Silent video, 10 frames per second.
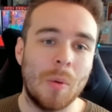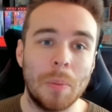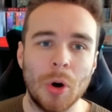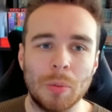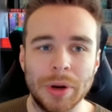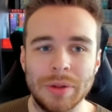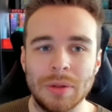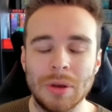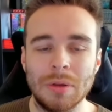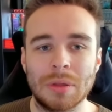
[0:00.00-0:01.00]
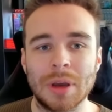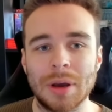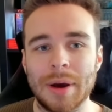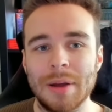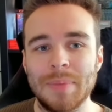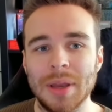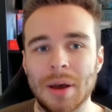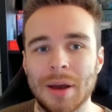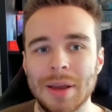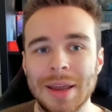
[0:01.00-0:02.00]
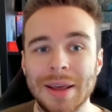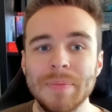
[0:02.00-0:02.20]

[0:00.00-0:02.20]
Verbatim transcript: what Pokemon you, you, you think are going to be uh, in it.